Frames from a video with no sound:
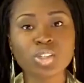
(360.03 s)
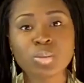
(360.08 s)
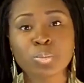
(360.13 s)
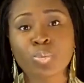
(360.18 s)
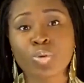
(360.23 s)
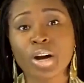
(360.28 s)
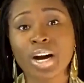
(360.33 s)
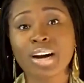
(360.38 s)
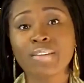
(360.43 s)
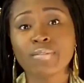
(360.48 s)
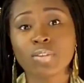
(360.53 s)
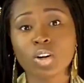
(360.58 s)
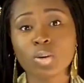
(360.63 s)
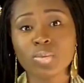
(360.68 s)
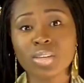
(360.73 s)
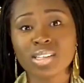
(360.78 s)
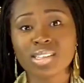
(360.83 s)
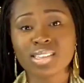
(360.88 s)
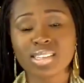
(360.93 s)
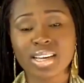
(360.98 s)
proverb
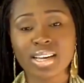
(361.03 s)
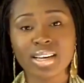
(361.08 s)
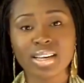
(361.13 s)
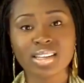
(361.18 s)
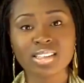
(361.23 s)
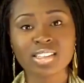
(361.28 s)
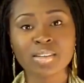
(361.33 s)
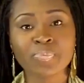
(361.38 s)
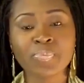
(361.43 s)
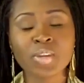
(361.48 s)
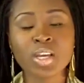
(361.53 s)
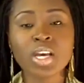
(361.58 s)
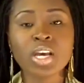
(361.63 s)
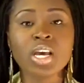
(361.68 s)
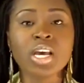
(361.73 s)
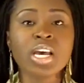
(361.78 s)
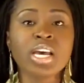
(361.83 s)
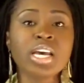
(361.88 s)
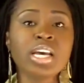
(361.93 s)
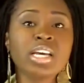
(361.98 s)
that says,
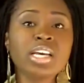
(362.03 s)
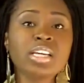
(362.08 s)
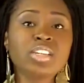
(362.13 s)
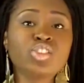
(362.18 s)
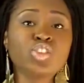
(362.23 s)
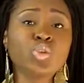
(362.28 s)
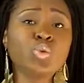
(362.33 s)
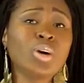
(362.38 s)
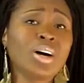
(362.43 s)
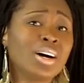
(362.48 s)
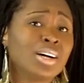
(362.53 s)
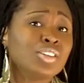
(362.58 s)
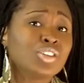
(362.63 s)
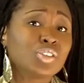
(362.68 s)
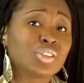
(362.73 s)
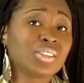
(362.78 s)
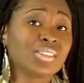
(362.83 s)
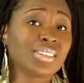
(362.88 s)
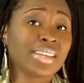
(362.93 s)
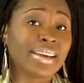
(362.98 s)
to
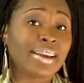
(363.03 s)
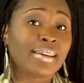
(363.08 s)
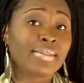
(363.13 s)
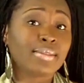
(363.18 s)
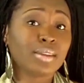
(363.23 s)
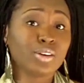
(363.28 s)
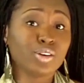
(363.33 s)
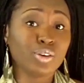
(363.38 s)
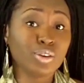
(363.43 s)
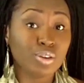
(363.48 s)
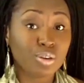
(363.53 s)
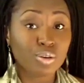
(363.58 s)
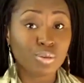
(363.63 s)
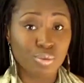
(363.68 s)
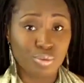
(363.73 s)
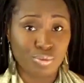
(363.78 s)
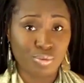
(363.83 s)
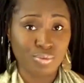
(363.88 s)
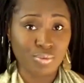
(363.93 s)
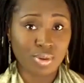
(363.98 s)
understand the new,
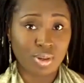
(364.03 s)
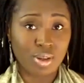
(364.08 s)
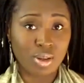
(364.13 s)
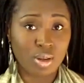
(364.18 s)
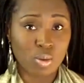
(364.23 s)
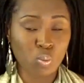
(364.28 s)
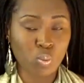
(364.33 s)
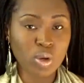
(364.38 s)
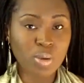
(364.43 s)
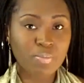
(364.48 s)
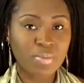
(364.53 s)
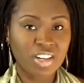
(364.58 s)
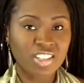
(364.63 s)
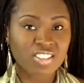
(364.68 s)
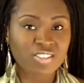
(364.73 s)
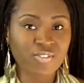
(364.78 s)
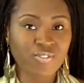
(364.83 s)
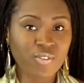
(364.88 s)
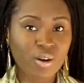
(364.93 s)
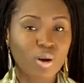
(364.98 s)
we
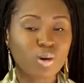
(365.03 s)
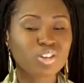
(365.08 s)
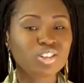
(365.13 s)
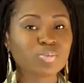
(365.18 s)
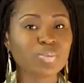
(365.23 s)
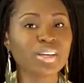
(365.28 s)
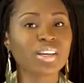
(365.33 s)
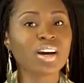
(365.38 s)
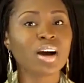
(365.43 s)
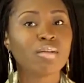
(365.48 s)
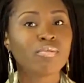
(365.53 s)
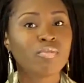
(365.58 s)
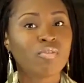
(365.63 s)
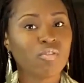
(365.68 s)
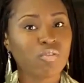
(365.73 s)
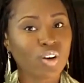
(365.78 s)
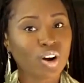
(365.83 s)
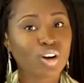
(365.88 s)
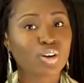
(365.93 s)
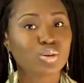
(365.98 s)
must first become
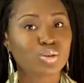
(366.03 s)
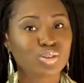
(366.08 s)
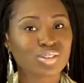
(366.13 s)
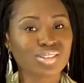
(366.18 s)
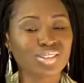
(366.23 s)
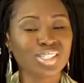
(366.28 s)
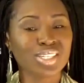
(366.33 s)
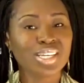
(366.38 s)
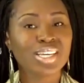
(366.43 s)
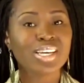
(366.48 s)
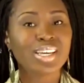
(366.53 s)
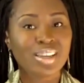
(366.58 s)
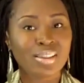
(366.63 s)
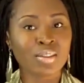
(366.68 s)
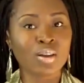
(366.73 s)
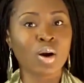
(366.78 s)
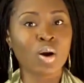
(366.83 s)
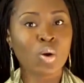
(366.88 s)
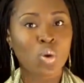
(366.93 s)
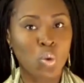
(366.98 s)
versed in the
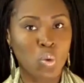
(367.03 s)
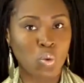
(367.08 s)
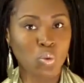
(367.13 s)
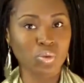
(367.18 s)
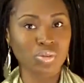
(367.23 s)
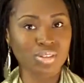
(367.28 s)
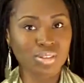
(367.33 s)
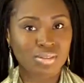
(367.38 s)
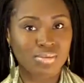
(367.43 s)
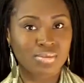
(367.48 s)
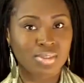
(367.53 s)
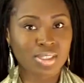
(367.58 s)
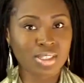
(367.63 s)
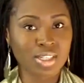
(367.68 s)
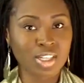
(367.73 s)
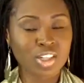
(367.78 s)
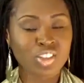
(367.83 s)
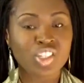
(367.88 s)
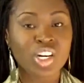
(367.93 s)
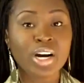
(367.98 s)
old.
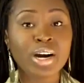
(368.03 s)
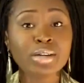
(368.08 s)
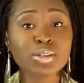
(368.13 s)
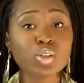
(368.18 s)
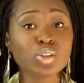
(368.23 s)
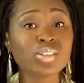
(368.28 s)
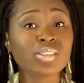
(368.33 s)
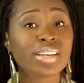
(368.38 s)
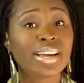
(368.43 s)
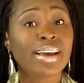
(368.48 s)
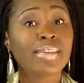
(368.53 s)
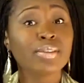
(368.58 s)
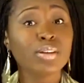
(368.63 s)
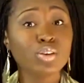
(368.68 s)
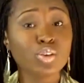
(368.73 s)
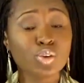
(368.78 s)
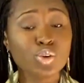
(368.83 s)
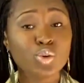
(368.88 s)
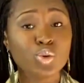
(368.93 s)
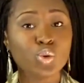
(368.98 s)
To understand the
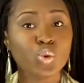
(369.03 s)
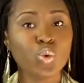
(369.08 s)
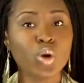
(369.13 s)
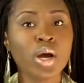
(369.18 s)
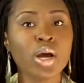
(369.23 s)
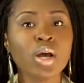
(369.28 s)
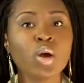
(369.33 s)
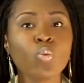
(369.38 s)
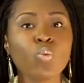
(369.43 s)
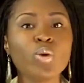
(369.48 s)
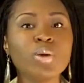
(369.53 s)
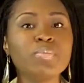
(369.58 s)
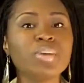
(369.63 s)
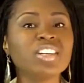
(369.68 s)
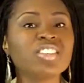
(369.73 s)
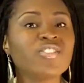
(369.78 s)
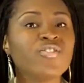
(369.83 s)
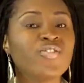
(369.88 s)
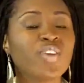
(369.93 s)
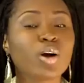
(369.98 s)
new, we
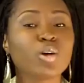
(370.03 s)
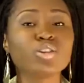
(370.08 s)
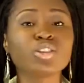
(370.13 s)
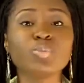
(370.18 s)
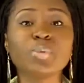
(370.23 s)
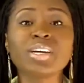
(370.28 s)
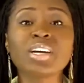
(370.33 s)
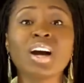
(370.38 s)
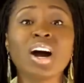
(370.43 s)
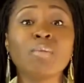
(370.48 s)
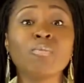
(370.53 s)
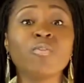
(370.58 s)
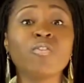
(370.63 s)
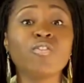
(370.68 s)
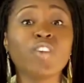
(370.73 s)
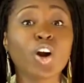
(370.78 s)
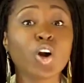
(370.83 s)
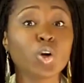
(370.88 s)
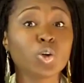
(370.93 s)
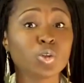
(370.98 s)
must first become
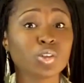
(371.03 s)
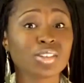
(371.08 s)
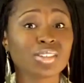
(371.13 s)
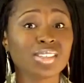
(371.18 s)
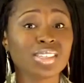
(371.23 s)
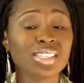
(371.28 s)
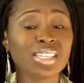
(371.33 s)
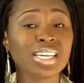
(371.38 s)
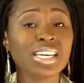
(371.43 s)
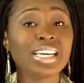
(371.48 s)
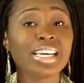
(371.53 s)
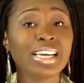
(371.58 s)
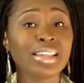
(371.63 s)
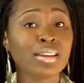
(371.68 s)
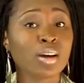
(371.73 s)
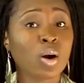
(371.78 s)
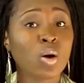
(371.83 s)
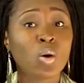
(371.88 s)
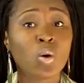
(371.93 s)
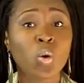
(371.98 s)
versed in the
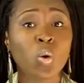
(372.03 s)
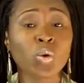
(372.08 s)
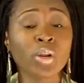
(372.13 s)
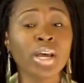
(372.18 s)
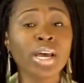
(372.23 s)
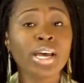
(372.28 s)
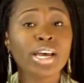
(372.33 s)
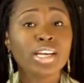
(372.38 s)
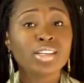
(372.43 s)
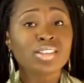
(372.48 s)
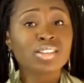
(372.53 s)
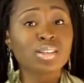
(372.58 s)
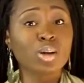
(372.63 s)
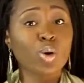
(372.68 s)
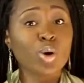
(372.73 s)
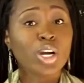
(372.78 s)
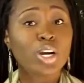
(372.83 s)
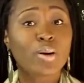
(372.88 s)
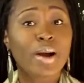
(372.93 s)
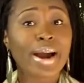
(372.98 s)
old. And so
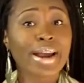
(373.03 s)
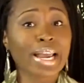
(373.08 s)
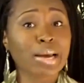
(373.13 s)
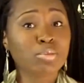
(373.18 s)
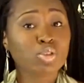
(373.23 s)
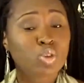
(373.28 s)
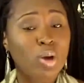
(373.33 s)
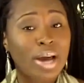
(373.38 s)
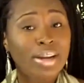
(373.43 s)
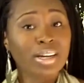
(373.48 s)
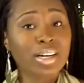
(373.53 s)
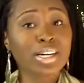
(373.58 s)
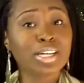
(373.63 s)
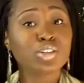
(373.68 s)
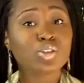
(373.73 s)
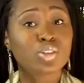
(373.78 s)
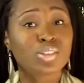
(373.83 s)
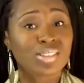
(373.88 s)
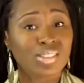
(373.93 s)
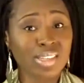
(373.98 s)
here I am trying to
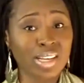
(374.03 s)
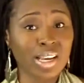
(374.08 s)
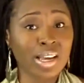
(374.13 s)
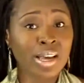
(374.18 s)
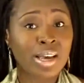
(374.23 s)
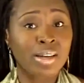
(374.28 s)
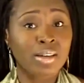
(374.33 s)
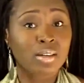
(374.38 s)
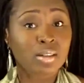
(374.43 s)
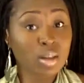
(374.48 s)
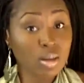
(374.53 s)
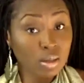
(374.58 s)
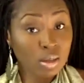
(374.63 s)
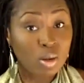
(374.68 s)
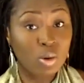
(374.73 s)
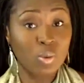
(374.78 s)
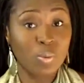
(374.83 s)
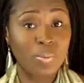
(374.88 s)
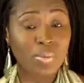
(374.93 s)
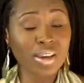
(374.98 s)
understand little
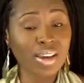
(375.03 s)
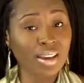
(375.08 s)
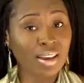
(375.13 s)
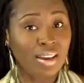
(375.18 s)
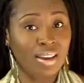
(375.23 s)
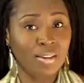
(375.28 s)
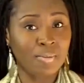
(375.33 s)
old me,